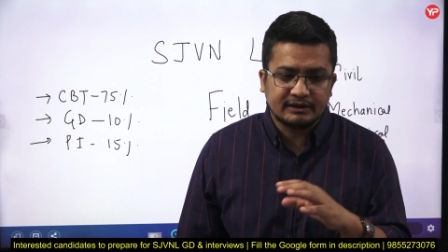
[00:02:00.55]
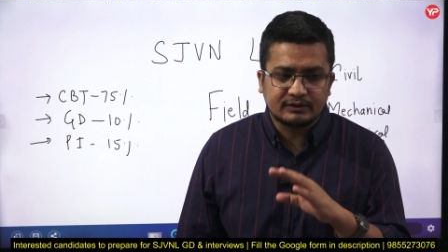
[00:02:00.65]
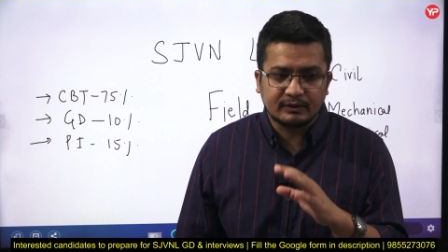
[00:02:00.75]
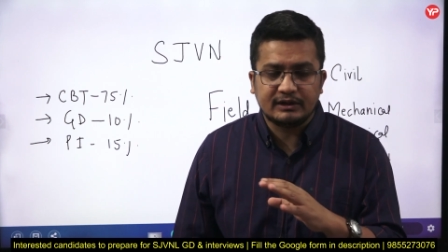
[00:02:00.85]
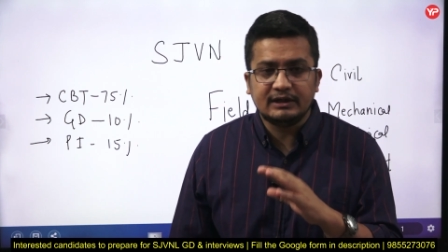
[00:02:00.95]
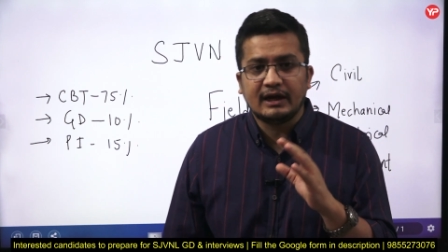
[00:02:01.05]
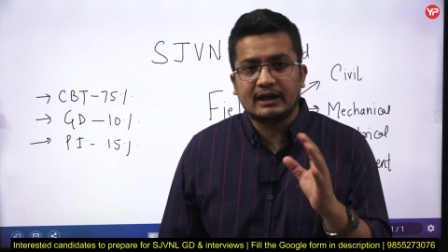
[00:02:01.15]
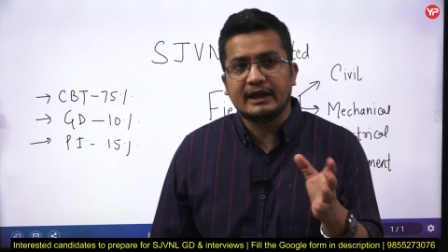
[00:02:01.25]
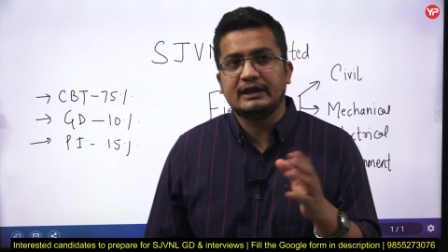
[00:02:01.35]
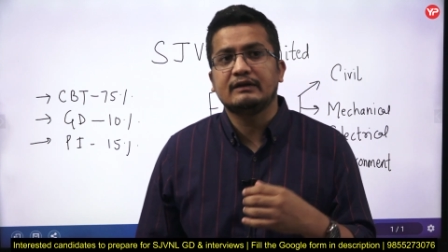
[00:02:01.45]
totally
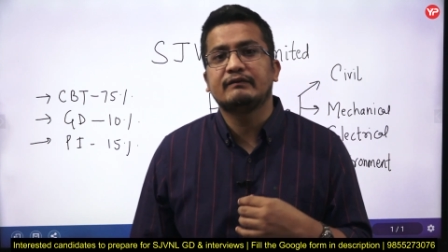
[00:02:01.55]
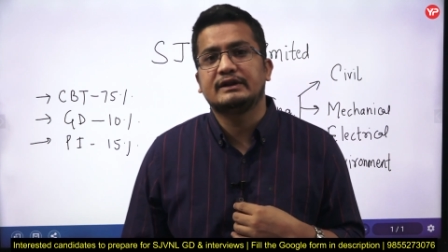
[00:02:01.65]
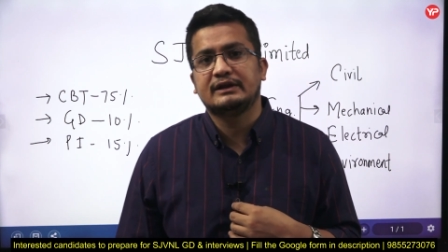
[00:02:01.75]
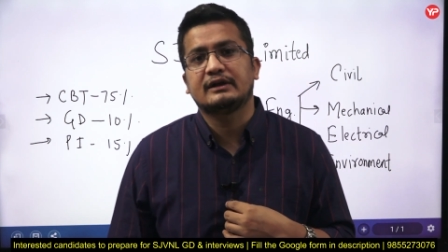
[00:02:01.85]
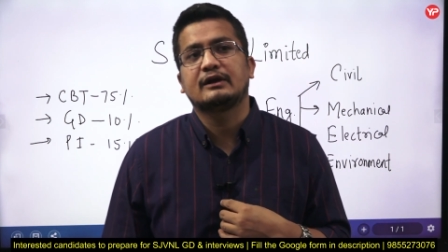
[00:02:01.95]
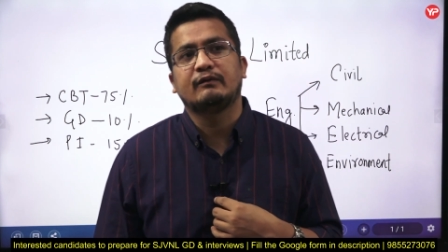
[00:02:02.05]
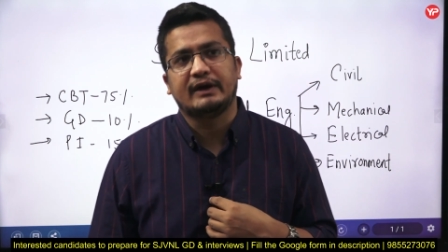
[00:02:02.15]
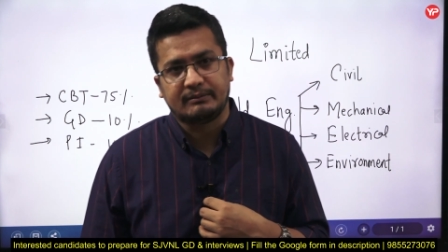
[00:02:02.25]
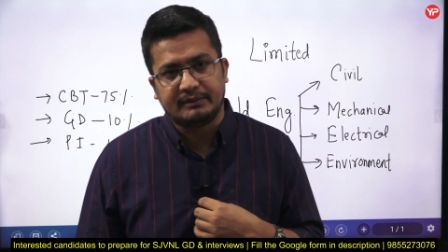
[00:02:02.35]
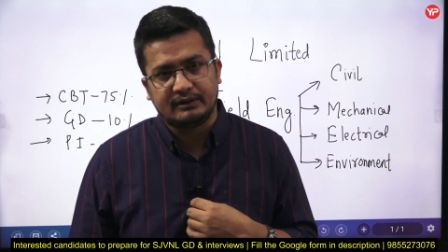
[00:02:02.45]
aligning with their
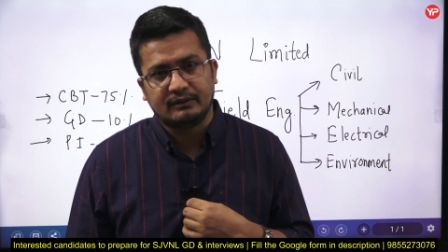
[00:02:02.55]
requirement,